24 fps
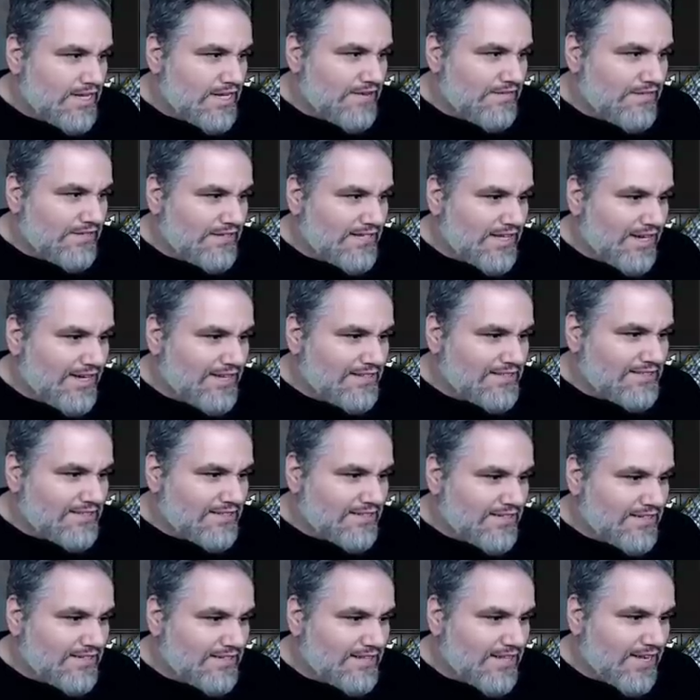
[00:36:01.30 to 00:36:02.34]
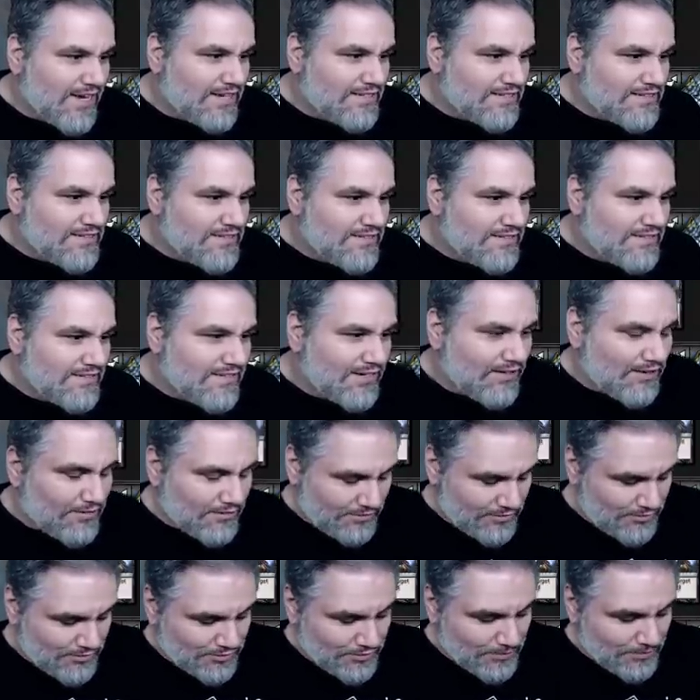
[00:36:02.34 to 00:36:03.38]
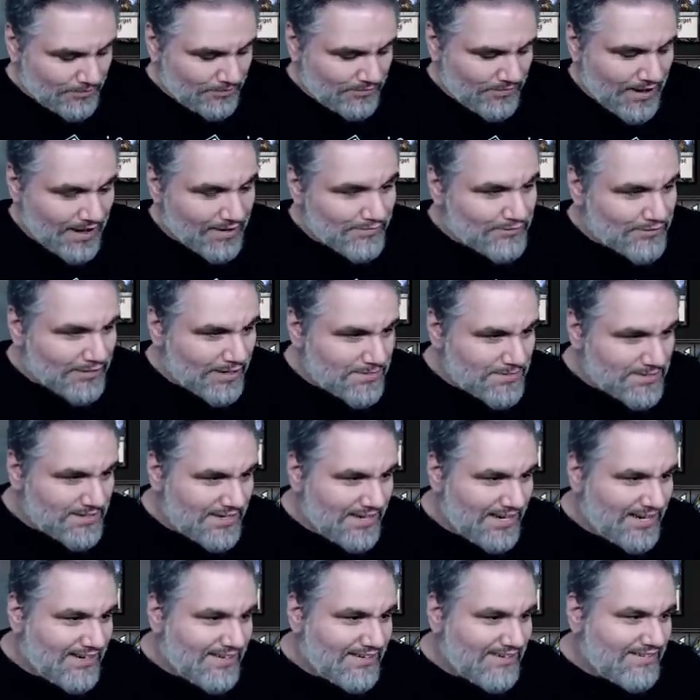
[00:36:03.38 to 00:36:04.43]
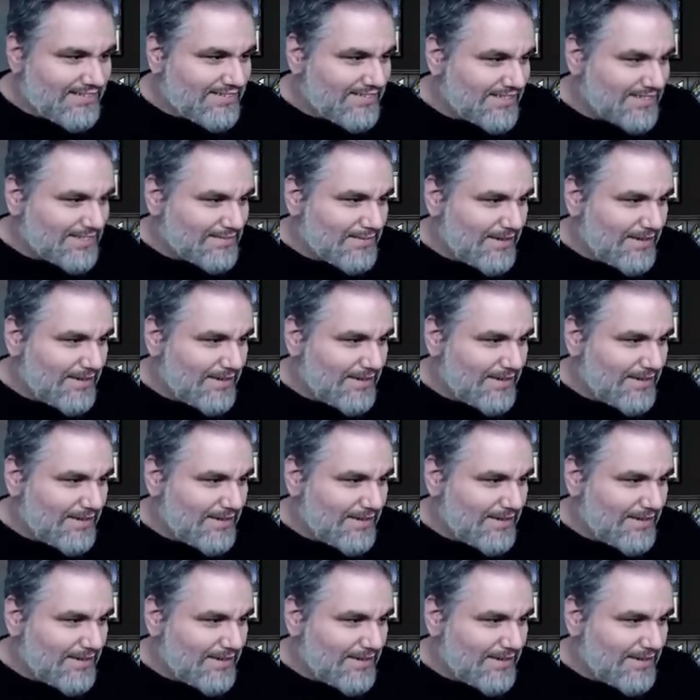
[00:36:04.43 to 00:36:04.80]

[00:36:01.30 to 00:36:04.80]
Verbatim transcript: If he dies, he dies. Oh, triple five drops in hand. This